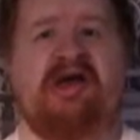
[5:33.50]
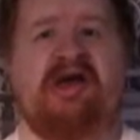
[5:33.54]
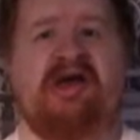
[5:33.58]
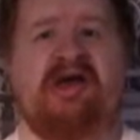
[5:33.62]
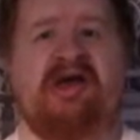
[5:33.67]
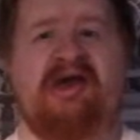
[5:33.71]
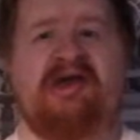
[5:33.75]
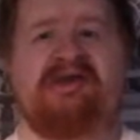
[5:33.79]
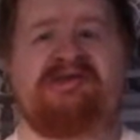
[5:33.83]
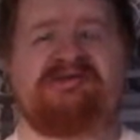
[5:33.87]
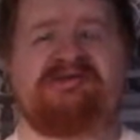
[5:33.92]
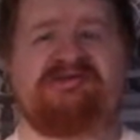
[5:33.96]

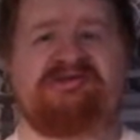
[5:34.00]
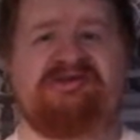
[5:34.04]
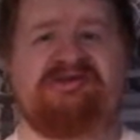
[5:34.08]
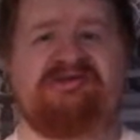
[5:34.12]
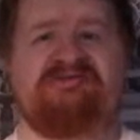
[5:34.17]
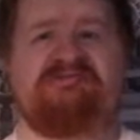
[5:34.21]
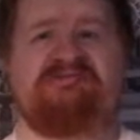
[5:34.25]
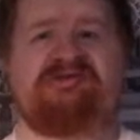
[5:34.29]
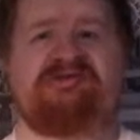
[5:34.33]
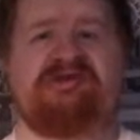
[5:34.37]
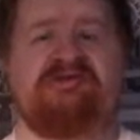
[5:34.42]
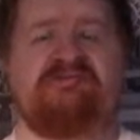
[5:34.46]
It
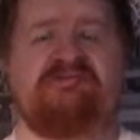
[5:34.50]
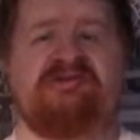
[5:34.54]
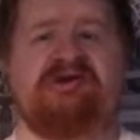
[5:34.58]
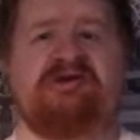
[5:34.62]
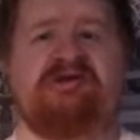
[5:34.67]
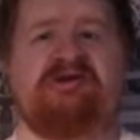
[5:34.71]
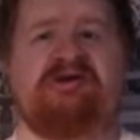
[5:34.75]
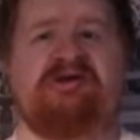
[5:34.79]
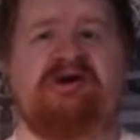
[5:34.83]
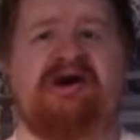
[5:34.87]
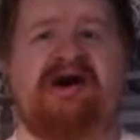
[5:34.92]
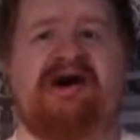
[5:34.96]
seems to me
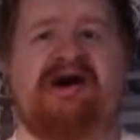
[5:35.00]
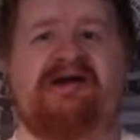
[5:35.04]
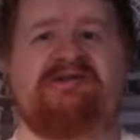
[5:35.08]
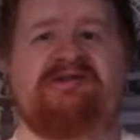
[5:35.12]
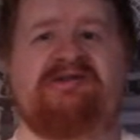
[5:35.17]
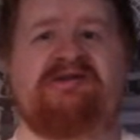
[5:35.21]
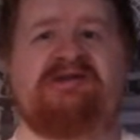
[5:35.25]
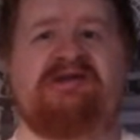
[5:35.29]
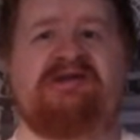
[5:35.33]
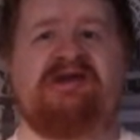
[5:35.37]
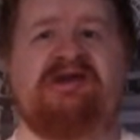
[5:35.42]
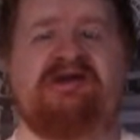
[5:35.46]
that
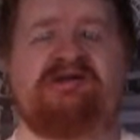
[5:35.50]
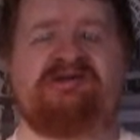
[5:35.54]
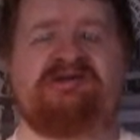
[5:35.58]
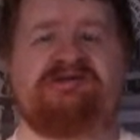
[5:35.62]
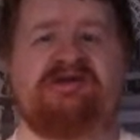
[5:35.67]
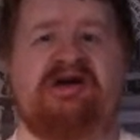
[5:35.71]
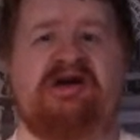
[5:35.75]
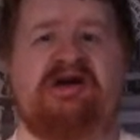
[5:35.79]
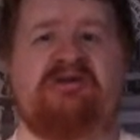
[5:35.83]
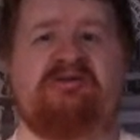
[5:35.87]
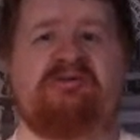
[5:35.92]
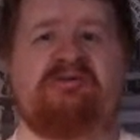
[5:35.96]
Anthony
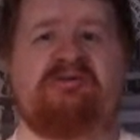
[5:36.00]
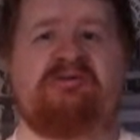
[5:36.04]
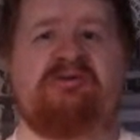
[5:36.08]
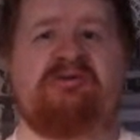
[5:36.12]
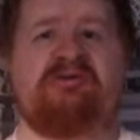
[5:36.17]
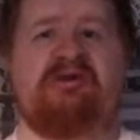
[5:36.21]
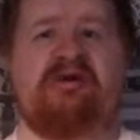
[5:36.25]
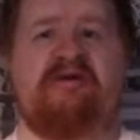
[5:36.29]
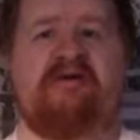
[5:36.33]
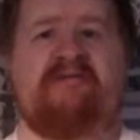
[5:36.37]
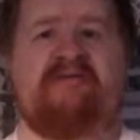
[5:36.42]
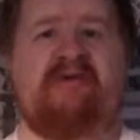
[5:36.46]

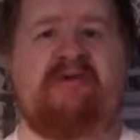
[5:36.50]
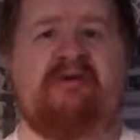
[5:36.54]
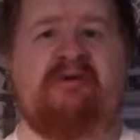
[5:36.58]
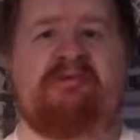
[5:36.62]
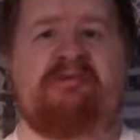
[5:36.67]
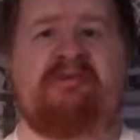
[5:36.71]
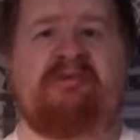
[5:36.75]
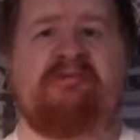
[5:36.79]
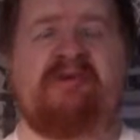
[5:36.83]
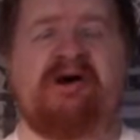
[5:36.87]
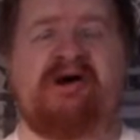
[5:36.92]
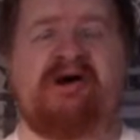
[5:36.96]
Anzaldo, her
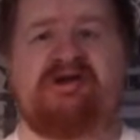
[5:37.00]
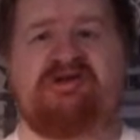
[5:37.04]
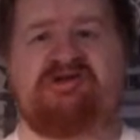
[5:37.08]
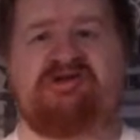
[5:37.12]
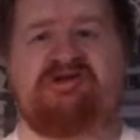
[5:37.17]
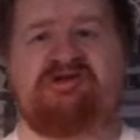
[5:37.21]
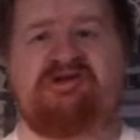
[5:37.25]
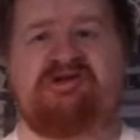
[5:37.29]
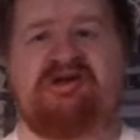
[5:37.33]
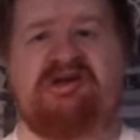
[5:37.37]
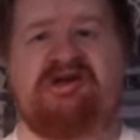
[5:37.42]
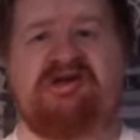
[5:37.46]
former
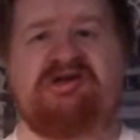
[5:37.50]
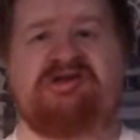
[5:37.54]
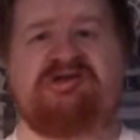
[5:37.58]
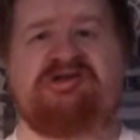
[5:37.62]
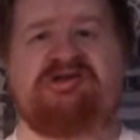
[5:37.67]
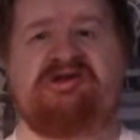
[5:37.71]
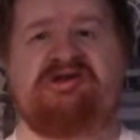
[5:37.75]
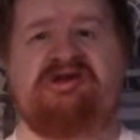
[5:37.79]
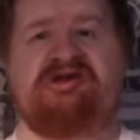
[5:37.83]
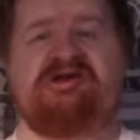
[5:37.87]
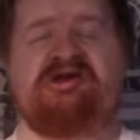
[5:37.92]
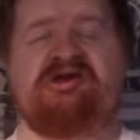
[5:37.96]
manager, is
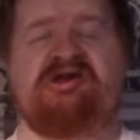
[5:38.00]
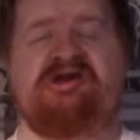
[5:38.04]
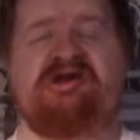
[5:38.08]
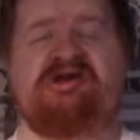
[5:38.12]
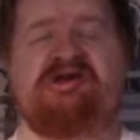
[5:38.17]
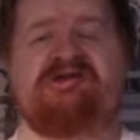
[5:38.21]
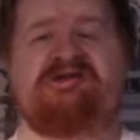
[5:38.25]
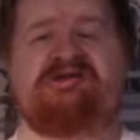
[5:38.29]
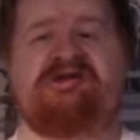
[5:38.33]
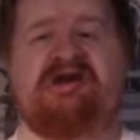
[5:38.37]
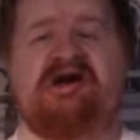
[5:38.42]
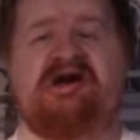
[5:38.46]
the
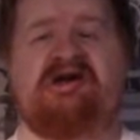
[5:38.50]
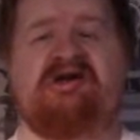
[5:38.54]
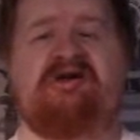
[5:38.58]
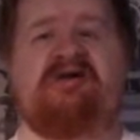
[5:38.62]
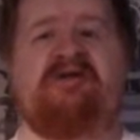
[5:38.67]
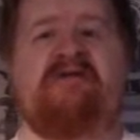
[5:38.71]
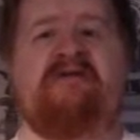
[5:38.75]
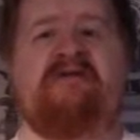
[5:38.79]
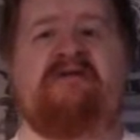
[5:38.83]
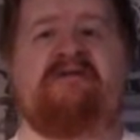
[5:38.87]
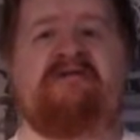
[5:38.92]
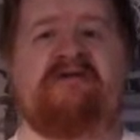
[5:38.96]

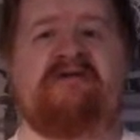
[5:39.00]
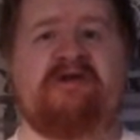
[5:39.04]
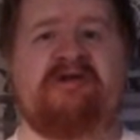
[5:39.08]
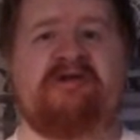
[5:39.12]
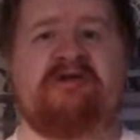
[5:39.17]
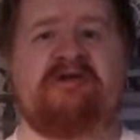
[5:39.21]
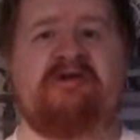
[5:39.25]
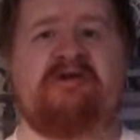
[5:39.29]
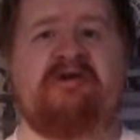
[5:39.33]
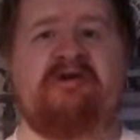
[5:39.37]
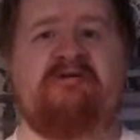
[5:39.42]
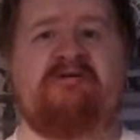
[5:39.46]
entire
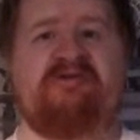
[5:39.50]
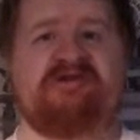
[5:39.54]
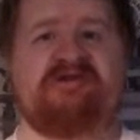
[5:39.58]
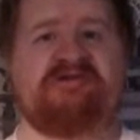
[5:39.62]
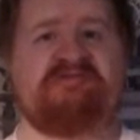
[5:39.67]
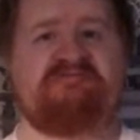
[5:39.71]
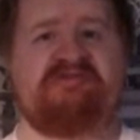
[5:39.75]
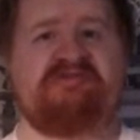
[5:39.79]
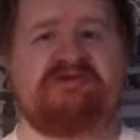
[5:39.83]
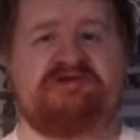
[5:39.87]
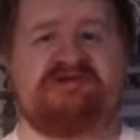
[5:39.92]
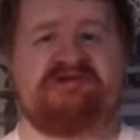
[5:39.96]
villain of this
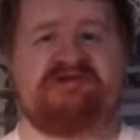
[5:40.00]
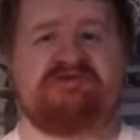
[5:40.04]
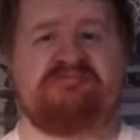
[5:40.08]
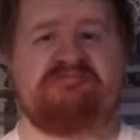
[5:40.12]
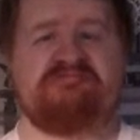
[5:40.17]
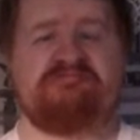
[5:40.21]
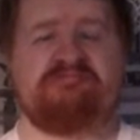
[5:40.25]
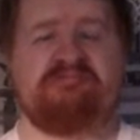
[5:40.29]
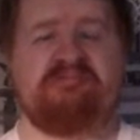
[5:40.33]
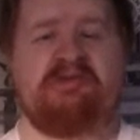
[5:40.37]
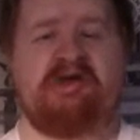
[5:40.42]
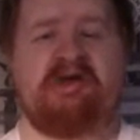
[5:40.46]
piece.
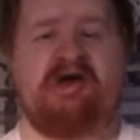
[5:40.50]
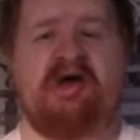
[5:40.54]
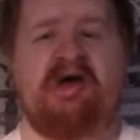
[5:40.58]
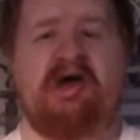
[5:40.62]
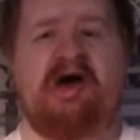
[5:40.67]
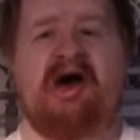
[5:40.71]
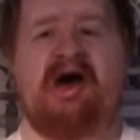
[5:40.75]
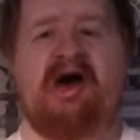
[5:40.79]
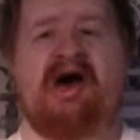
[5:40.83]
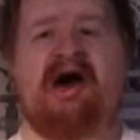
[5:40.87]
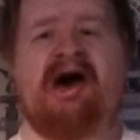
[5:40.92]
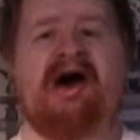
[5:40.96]

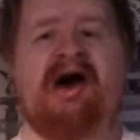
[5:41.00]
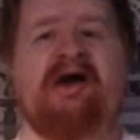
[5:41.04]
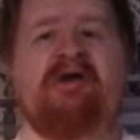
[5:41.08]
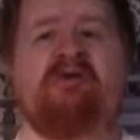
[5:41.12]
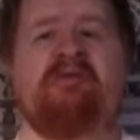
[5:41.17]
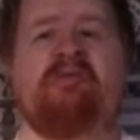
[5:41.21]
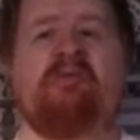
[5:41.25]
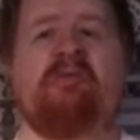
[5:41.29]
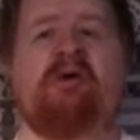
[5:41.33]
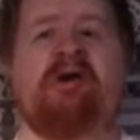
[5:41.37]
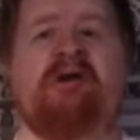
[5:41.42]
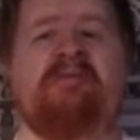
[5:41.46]
I
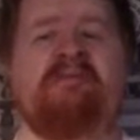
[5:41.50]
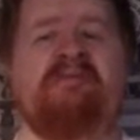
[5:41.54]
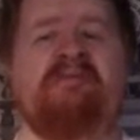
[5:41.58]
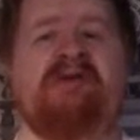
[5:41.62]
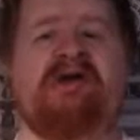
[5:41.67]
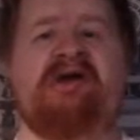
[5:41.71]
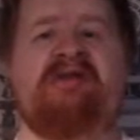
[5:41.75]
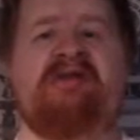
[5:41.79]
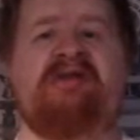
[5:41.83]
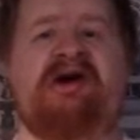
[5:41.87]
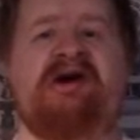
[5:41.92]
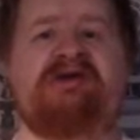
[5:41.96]
don't want to
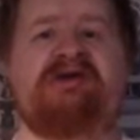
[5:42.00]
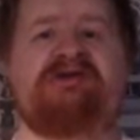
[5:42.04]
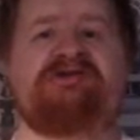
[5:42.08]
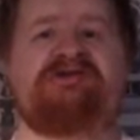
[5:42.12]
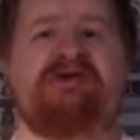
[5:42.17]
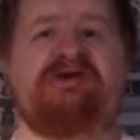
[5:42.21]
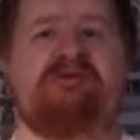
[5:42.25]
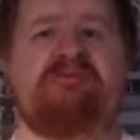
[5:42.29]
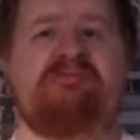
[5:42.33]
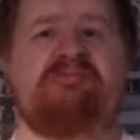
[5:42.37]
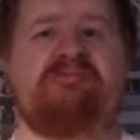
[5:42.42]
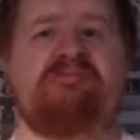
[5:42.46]
make that
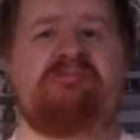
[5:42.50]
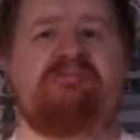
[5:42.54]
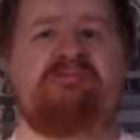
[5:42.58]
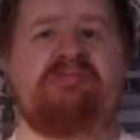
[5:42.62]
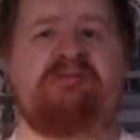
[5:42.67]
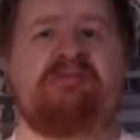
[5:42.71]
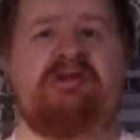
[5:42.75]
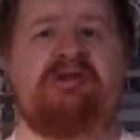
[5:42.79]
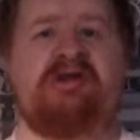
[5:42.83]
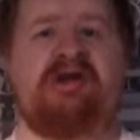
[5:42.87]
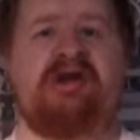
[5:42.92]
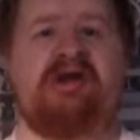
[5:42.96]
sound
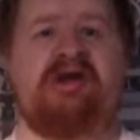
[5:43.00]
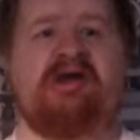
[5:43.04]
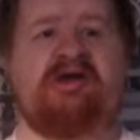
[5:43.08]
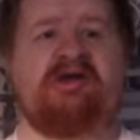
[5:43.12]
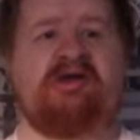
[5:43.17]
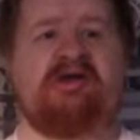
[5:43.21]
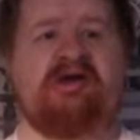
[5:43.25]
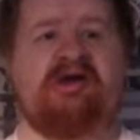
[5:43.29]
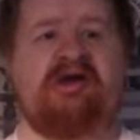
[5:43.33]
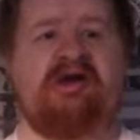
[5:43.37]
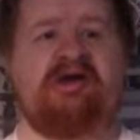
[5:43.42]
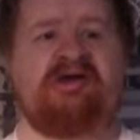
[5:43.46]

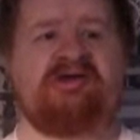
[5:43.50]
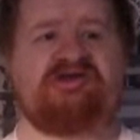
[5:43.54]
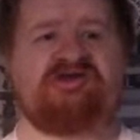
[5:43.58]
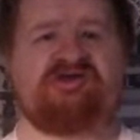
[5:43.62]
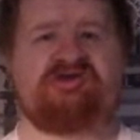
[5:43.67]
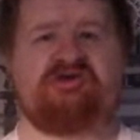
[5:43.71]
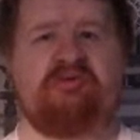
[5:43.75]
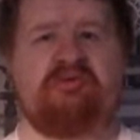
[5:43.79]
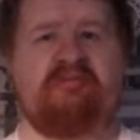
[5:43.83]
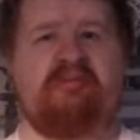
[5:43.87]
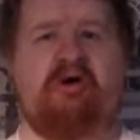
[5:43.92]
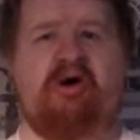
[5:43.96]
like it's
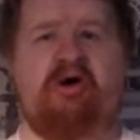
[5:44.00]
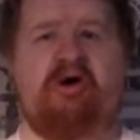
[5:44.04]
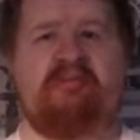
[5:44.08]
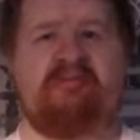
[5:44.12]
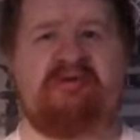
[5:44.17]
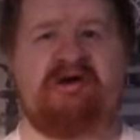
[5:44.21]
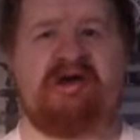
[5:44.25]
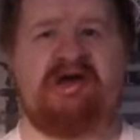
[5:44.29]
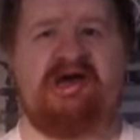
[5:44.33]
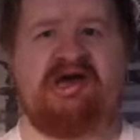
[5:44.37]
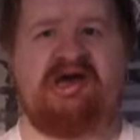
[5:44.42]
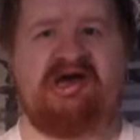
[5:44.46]
soap
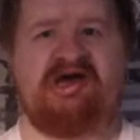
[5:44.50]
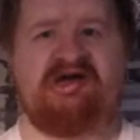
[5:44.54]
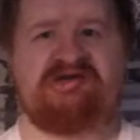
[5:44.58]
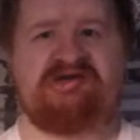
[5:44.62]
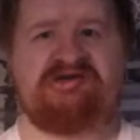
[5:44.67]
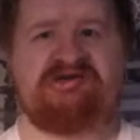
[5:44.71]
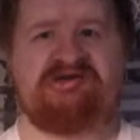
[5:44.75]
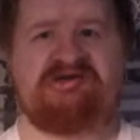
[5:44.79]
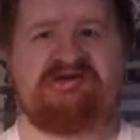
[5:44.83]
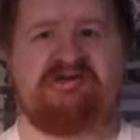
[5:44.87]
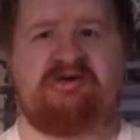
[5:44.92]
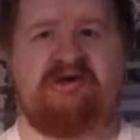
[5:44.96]

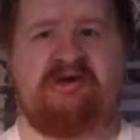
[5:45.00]
opera-esque,